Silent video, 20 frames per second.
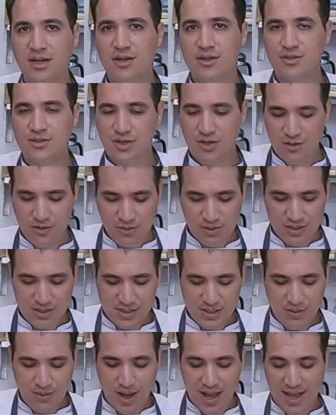so you can
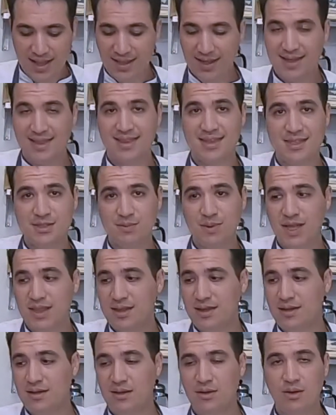see why I like this
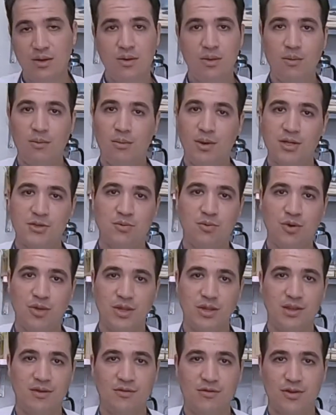method much more
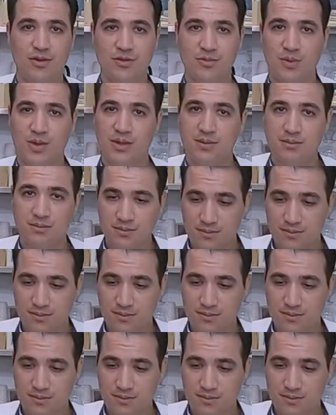than the first one.